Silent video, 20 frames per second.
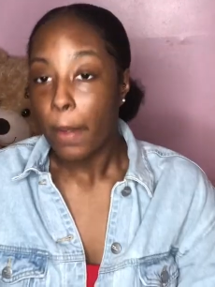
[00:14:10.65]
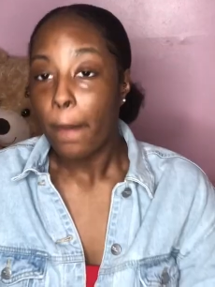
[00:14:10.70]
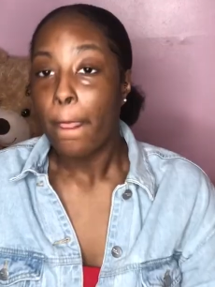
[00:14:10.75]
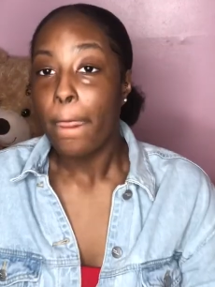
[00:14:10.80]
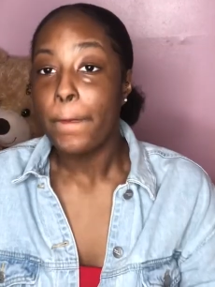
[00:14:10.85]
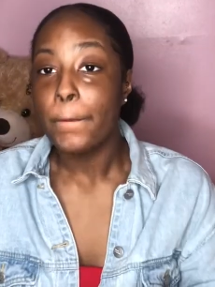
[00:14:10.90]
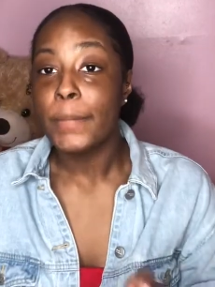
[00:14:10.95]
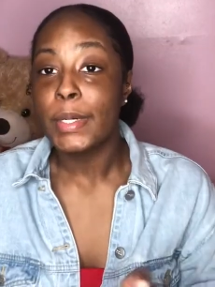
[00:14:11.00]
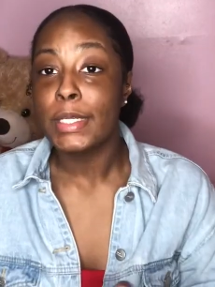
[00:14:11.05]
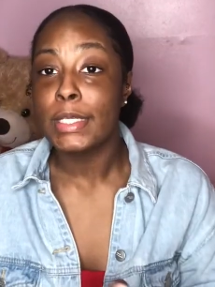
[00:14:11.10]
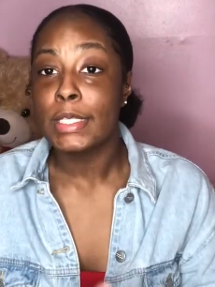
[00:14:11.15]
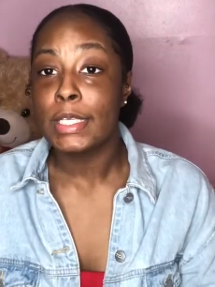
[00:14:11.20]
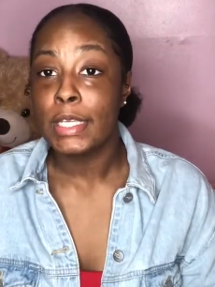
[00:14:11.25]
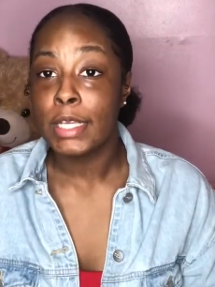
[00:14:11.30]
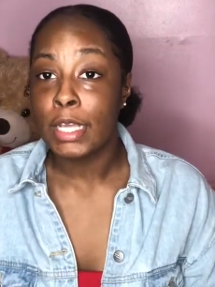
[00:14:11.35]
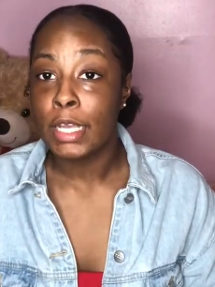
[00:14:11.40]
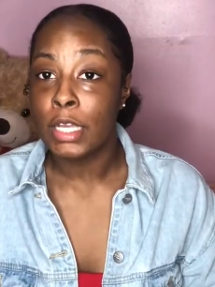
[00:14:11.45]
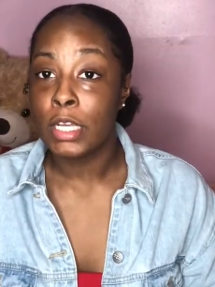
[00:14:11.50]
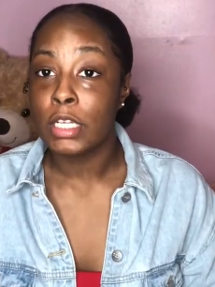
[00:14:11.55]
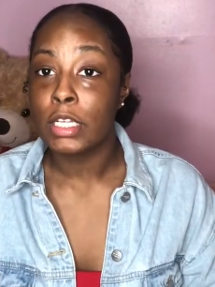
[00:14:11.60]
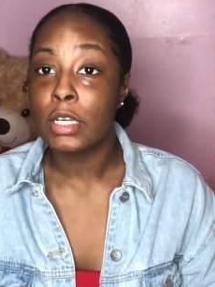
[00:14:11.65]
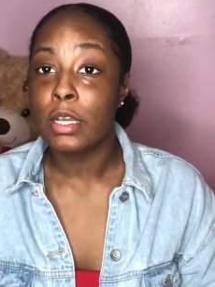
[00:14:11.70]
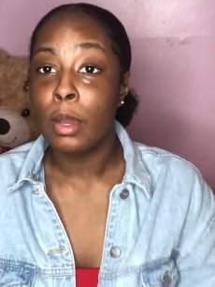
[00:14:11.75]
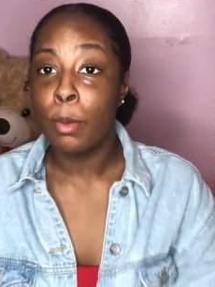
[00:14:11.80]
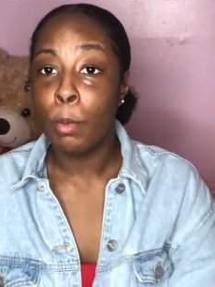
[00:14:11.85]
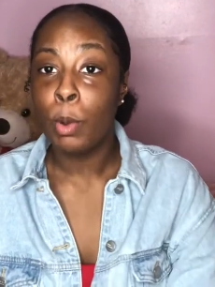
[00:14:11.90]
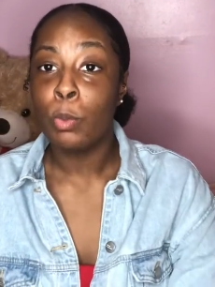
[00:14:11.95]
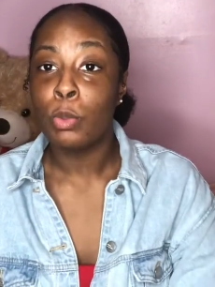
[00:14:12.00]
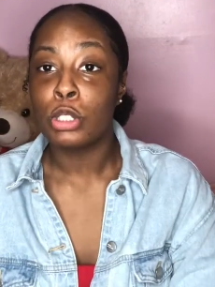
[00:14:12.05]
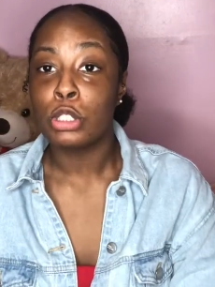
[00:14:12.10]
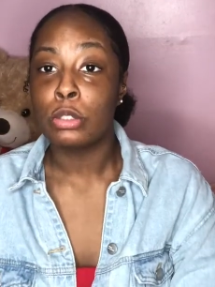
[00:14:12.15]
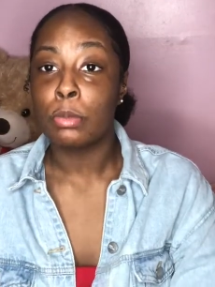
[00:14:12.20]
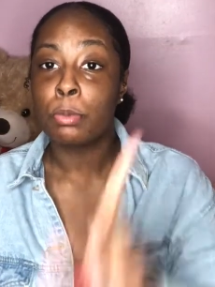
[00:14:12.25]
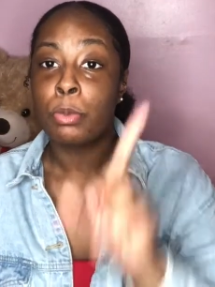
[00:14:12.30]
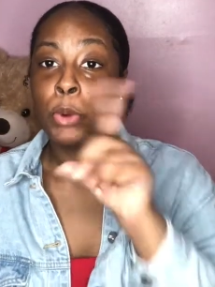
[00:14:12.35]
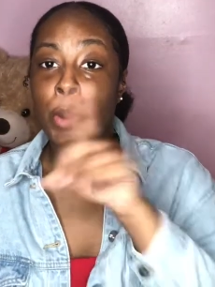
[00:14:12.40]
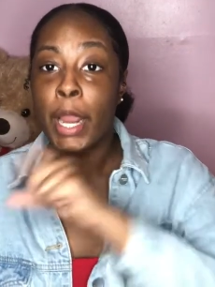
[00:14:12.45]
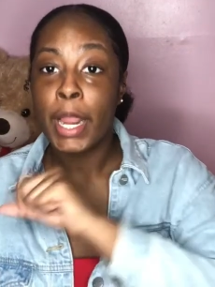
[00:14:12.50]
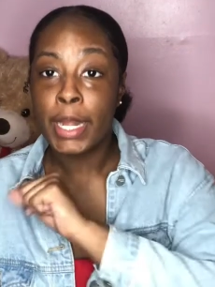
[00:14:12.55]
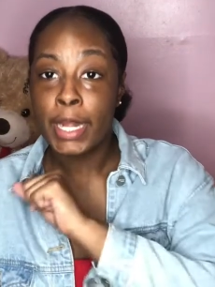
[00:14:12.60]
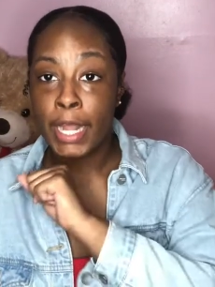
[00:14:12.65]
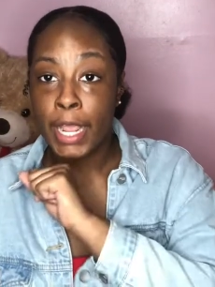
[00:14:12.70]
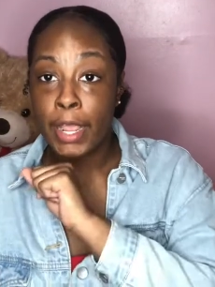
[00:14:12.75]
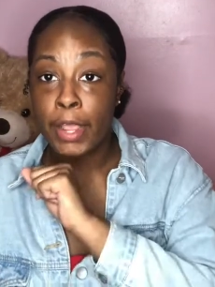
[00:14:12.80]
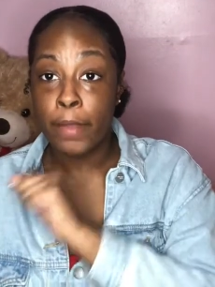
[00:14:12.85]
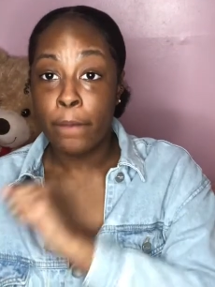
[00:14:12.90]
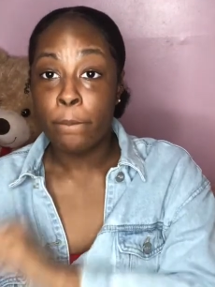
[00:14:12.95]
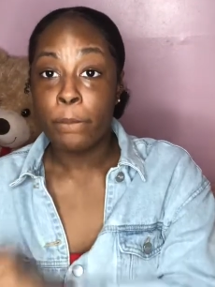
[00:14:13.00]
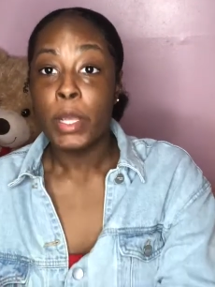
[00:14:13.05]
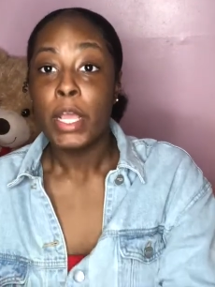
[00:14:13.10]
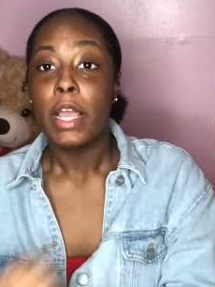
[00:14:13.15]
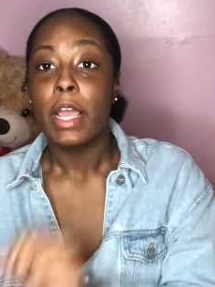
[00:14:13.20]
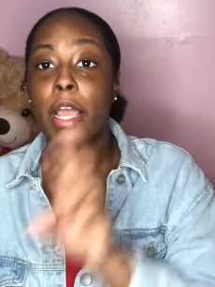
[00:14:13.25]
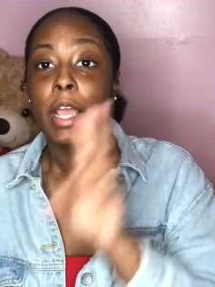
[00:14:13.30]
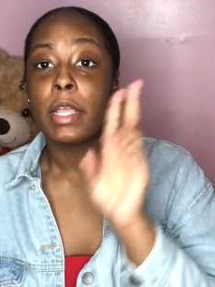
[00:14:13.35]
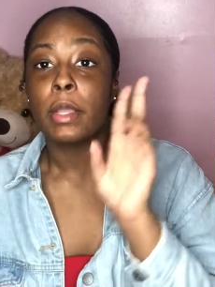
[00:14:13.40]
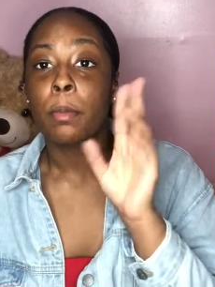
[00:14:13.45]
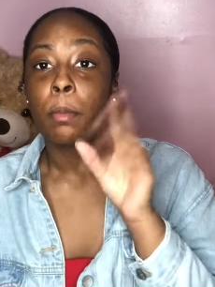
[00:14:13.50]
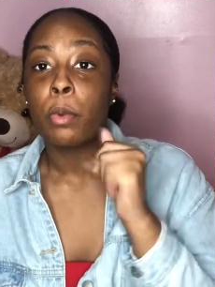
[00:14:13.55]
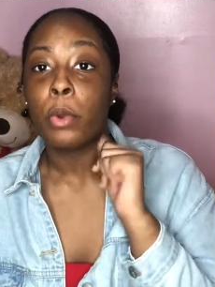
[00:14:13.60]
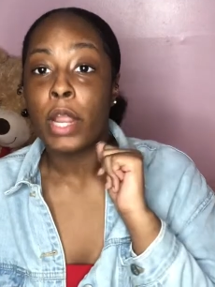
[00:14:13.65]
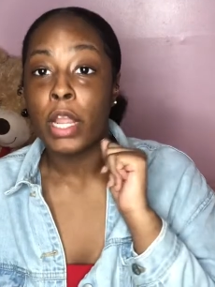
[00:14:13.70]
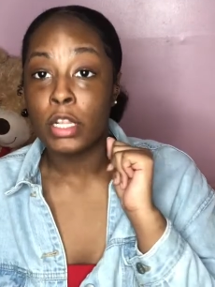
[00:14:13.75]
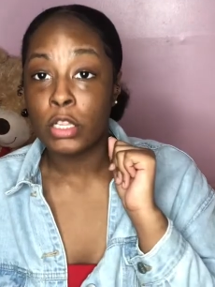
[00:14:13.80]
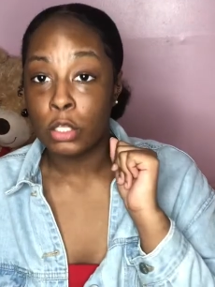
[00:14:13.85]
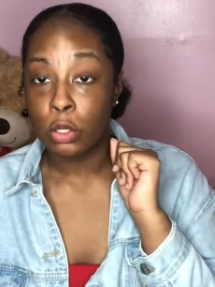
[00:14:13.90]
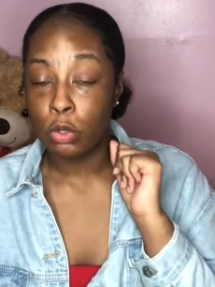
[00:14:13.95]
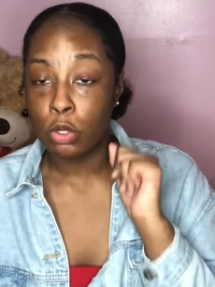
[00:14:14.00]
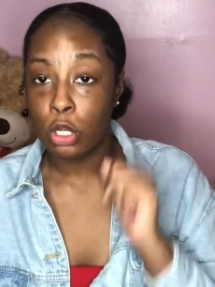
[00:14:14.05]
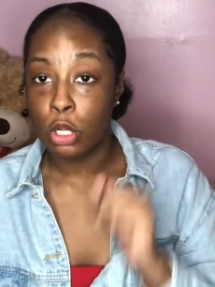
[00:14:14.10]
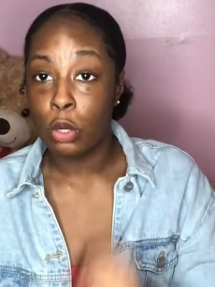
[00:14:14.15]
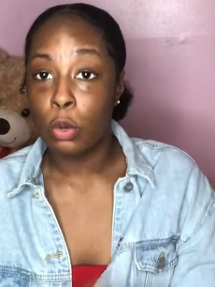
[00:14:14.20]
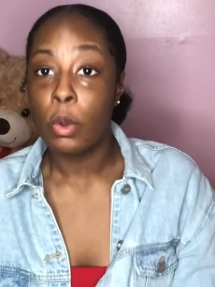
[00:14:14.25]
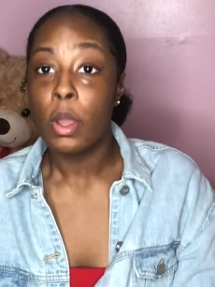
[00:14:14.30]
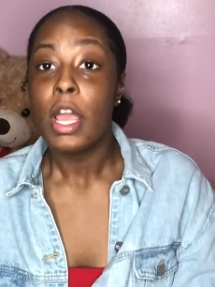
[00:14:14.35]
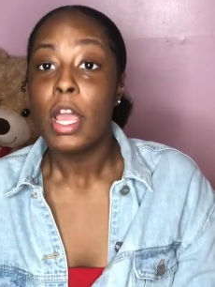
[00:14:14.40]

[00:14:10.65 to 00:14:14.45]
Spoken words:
But yeah, come up with your brand name and your brand logo,